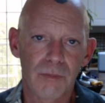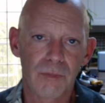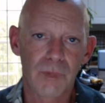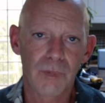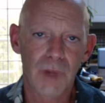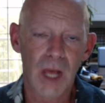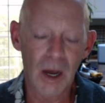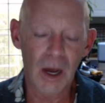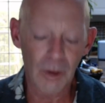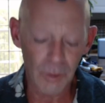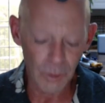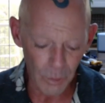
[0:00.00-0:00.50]

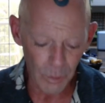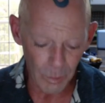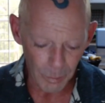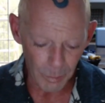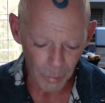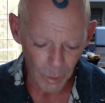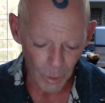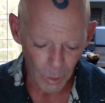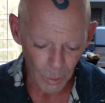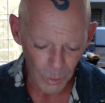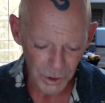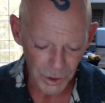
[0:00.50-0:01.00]
How do you
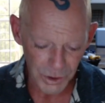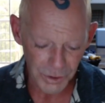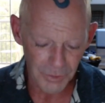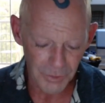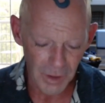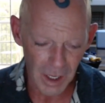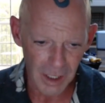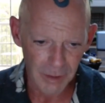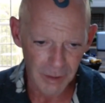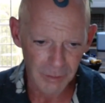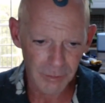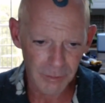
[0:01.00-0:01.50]
approach
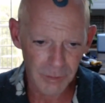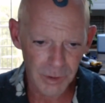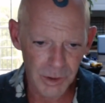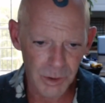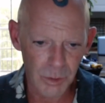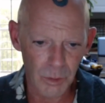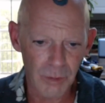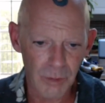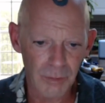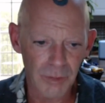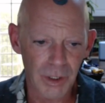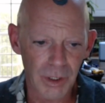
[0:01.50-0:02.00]
that
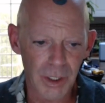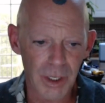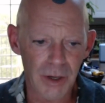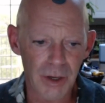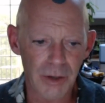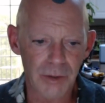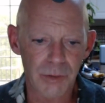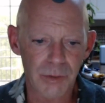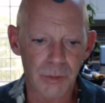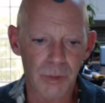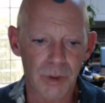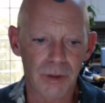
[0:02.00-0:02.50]
sort of
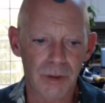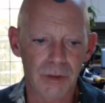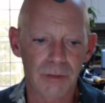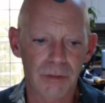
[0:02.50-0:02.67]
engagement?